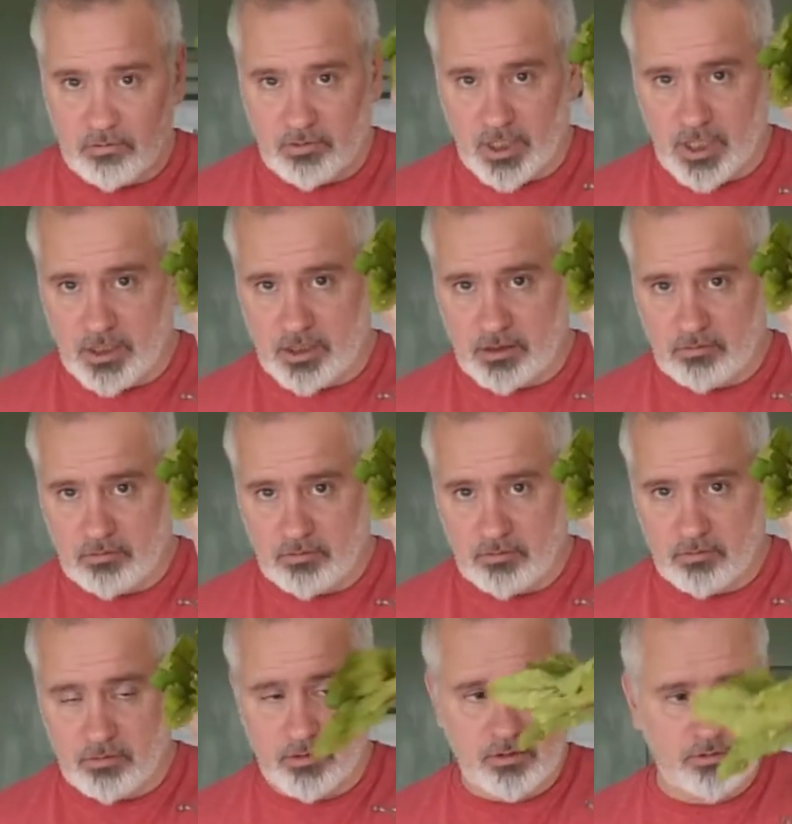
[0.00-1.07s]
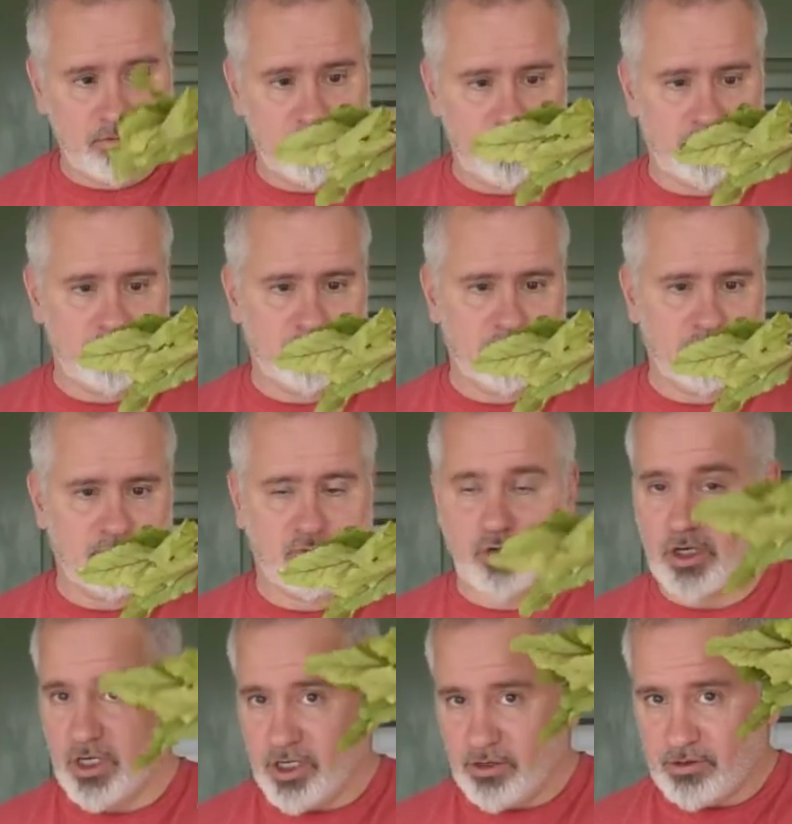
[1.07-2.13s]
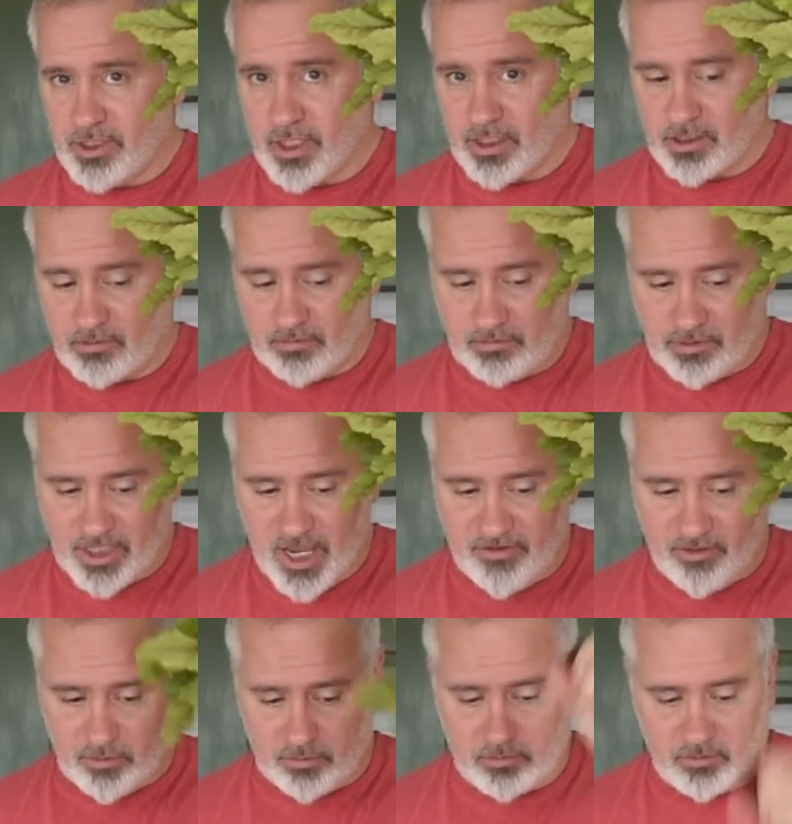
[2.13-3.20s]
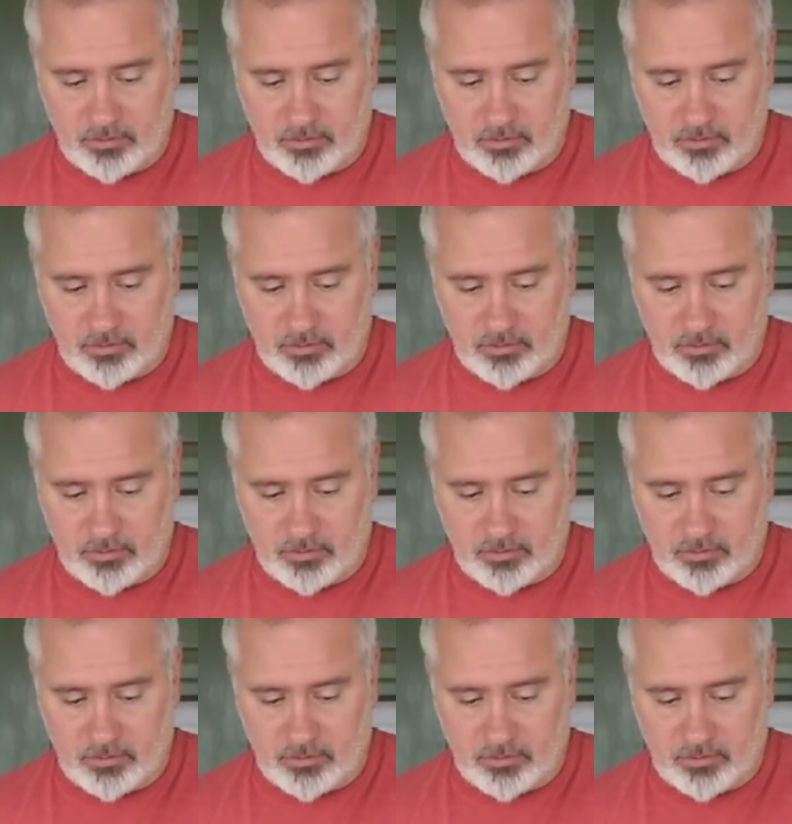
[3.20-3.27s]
These, we're going to use these, save them.